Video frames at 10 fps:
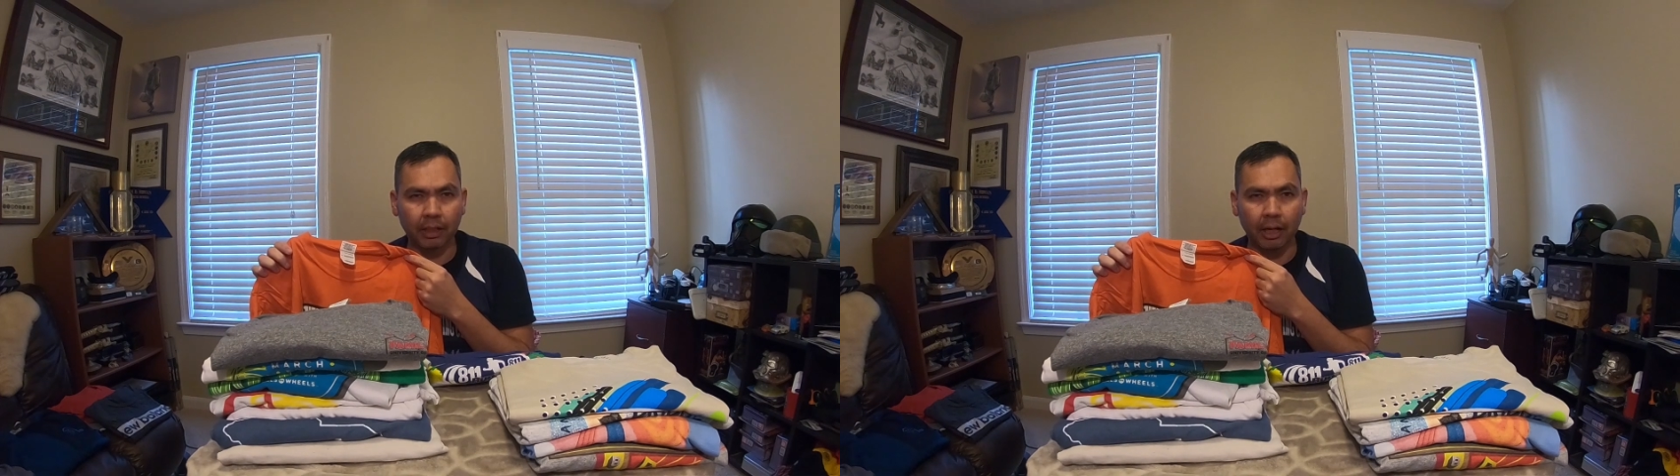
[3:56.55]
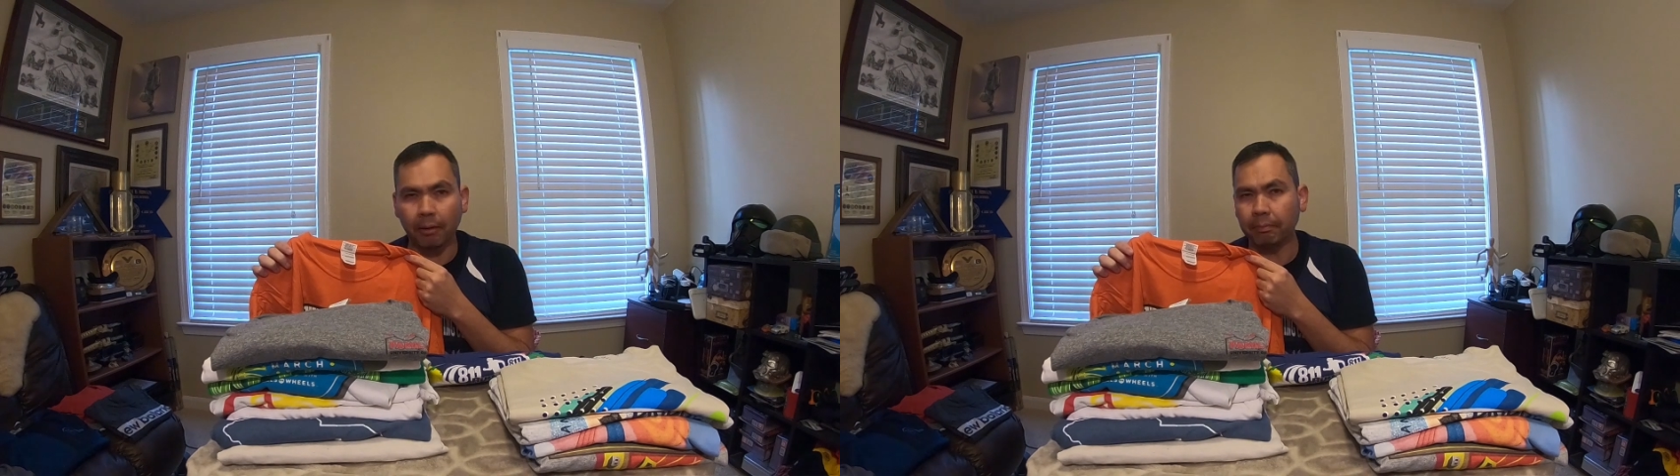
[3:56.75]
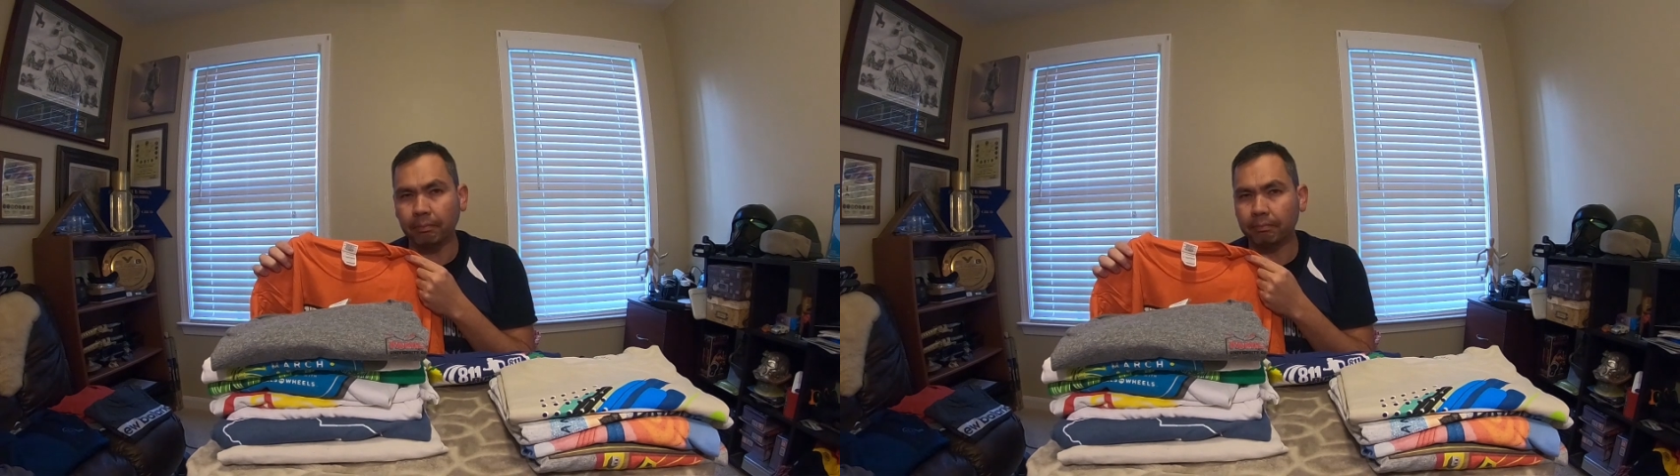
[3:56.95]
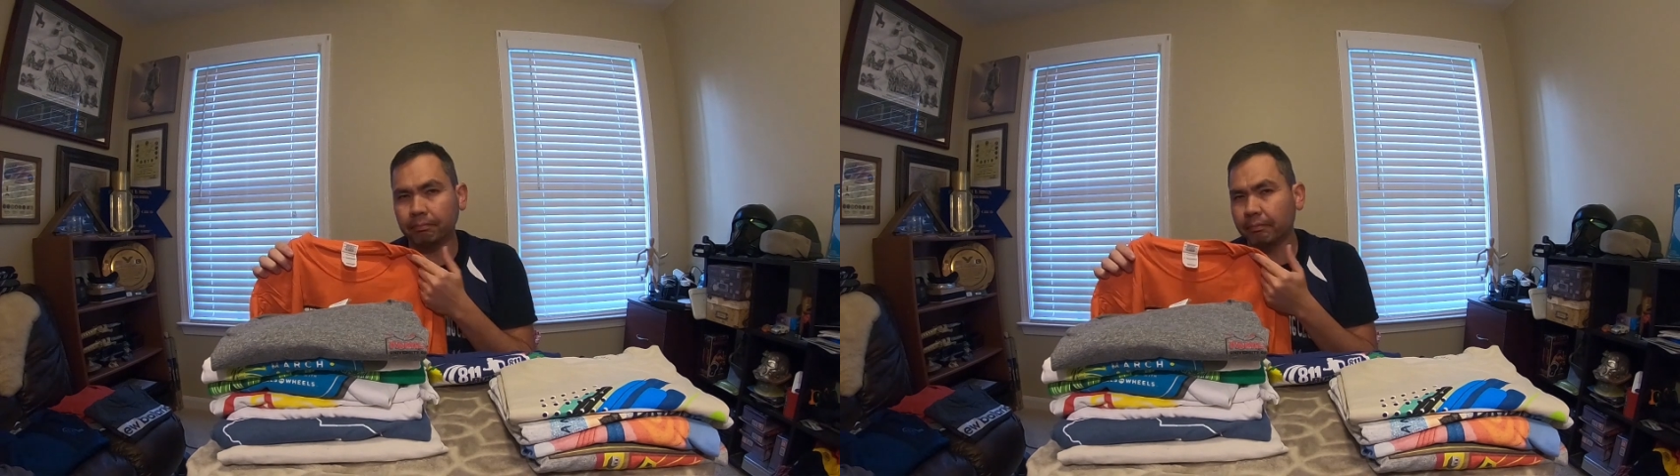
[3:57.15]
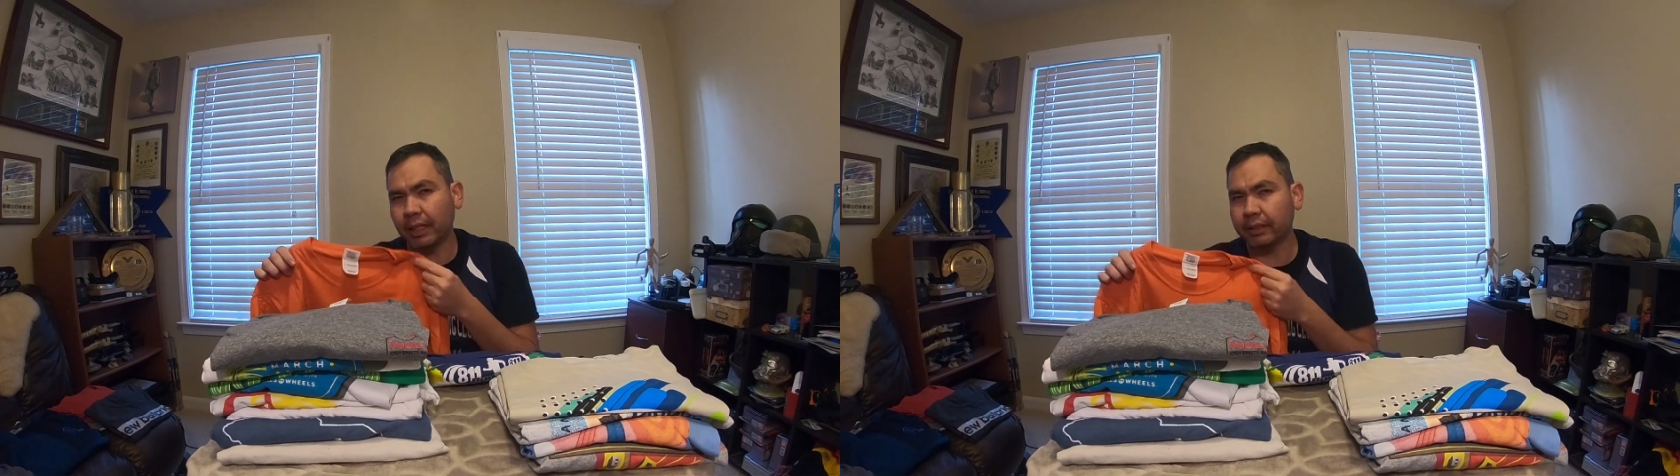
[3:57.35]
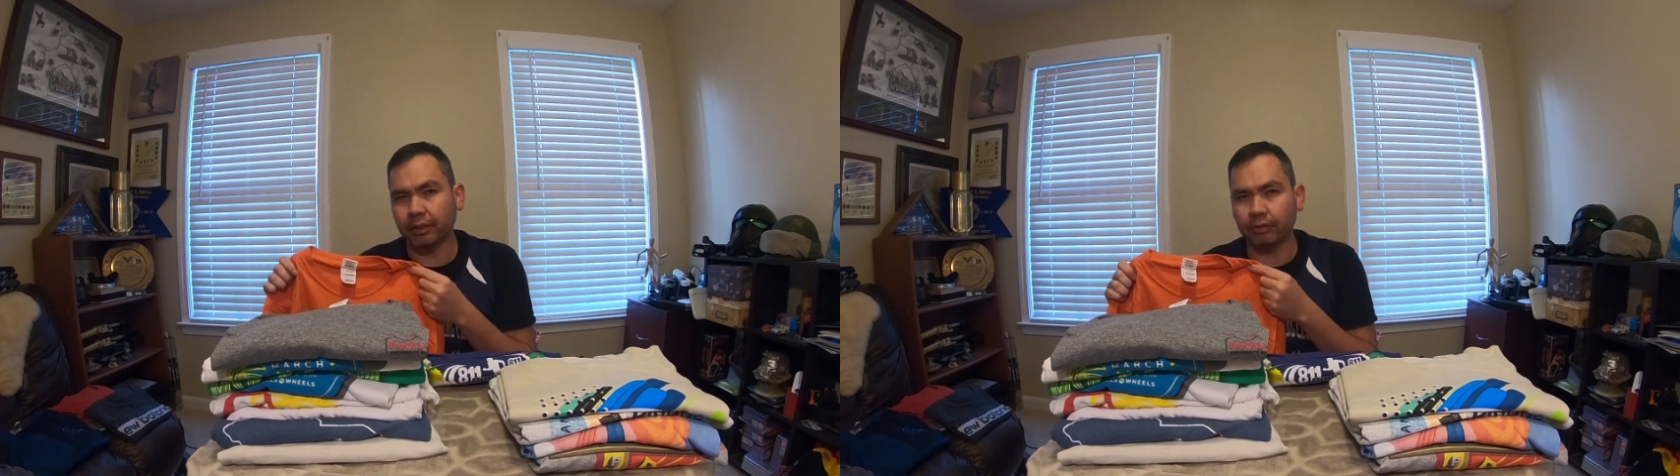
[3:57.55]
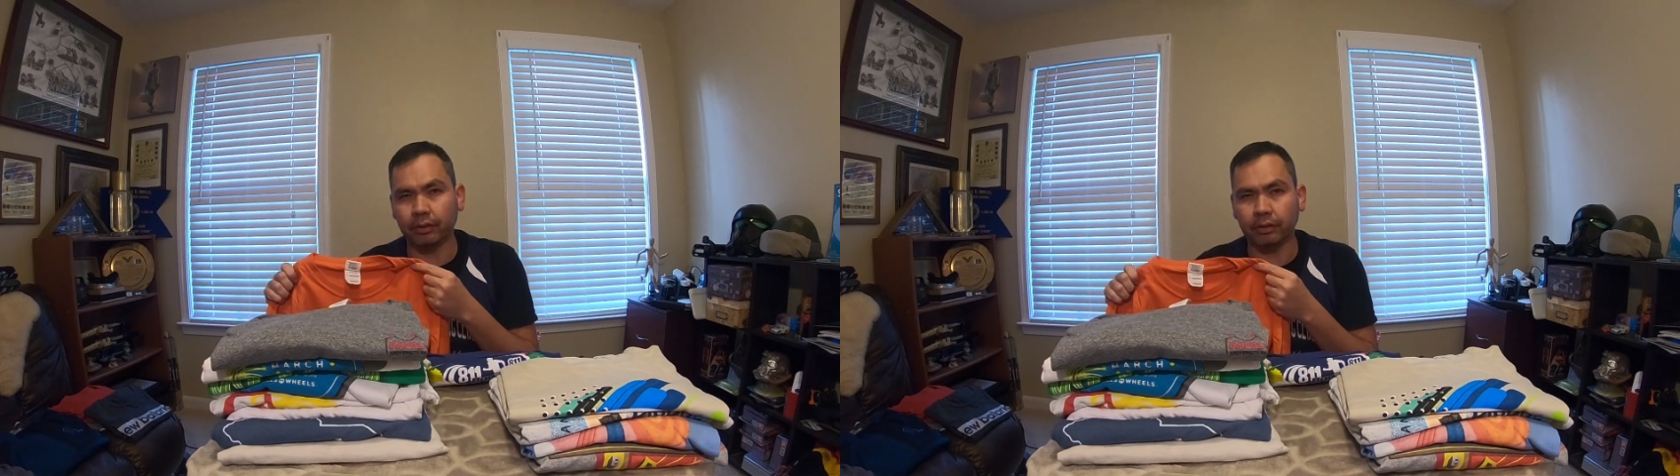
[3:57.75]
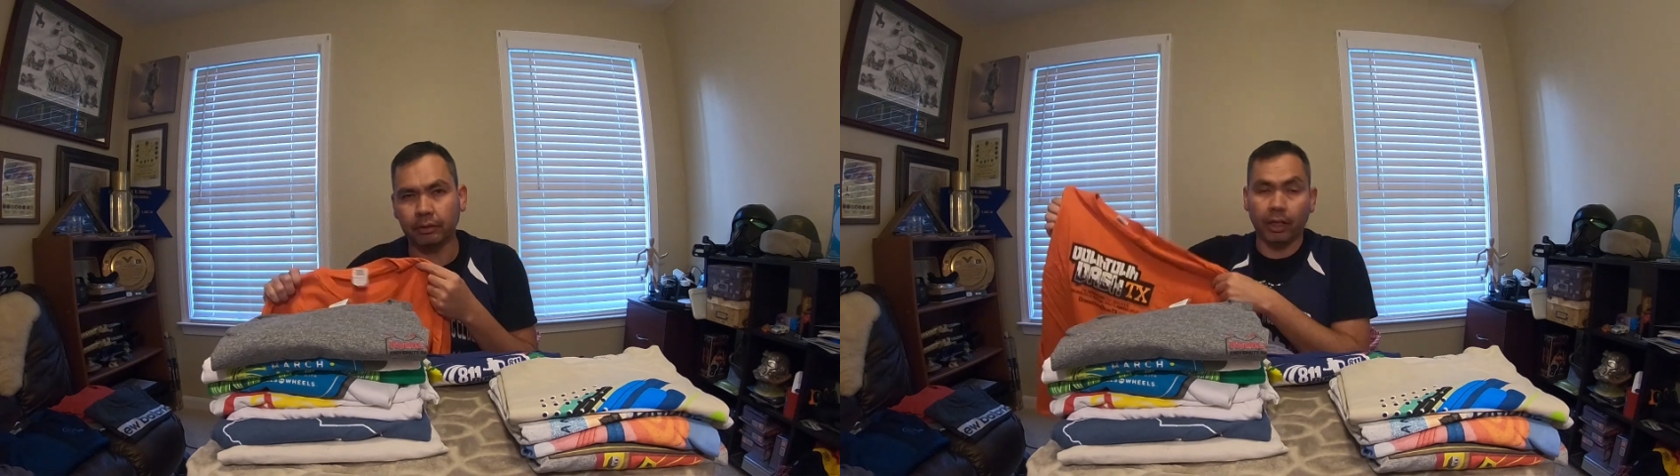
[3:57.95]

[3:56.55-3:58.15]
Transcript: I'm not that thrilled.